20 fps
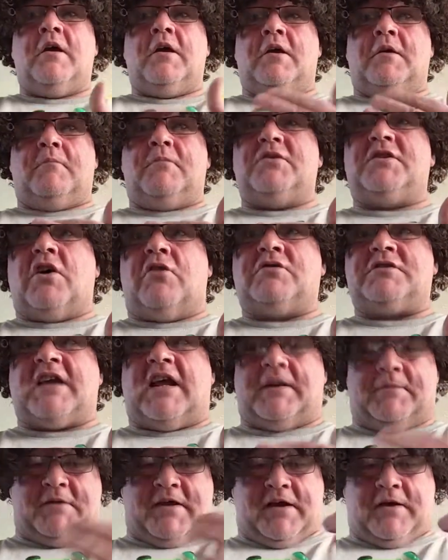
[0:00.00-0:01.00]
But don't tell
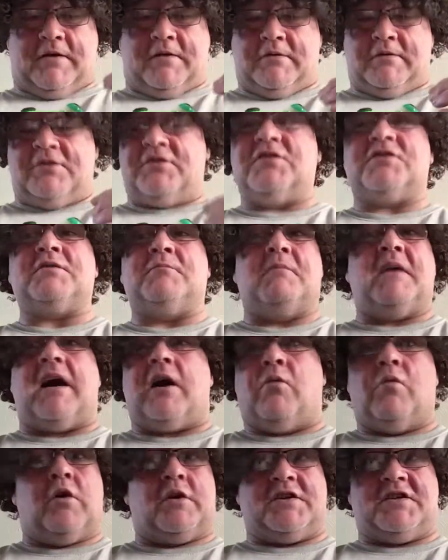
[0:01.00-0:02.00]
him that. Doesn't matter
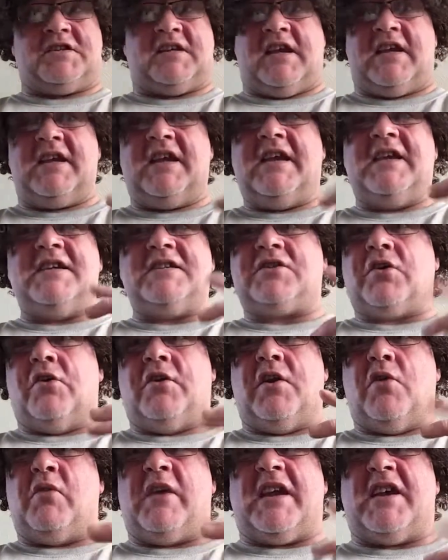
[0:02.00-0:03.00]
what you say. He's got
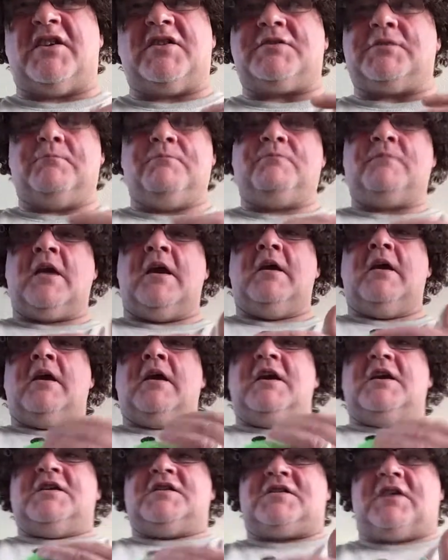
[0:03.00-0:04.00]
no ears.
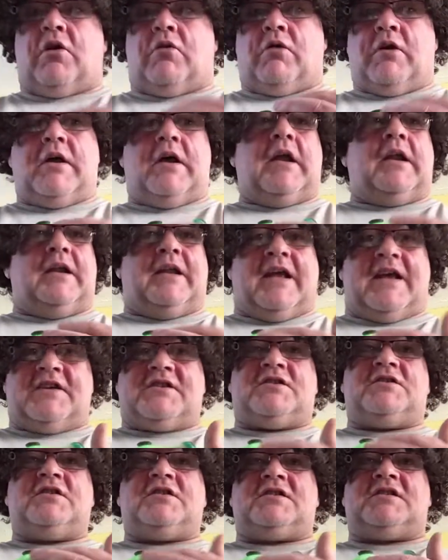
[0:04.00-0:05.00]
So let's
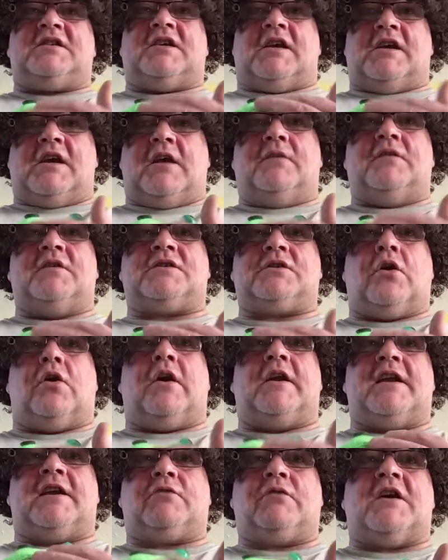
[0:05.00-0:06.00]
just see if he's got
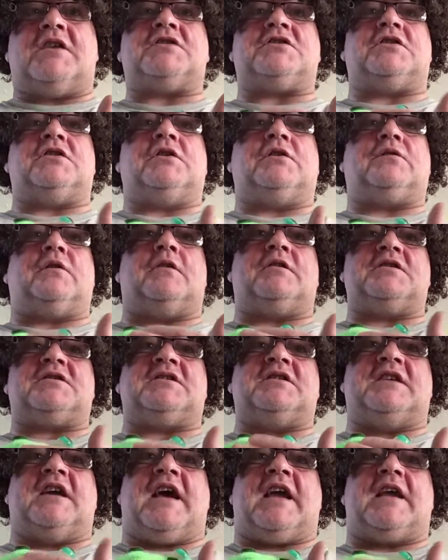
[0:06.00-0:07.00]
any questions for us
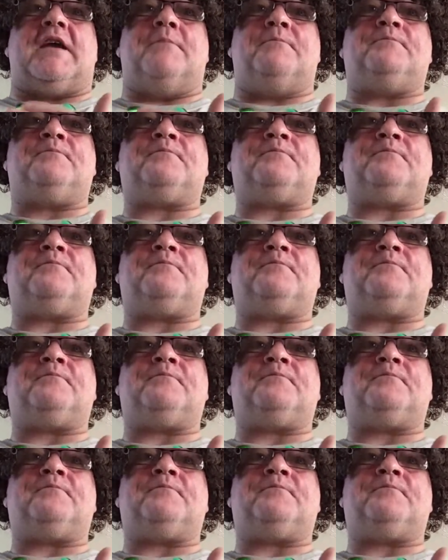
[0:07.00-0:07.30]
today.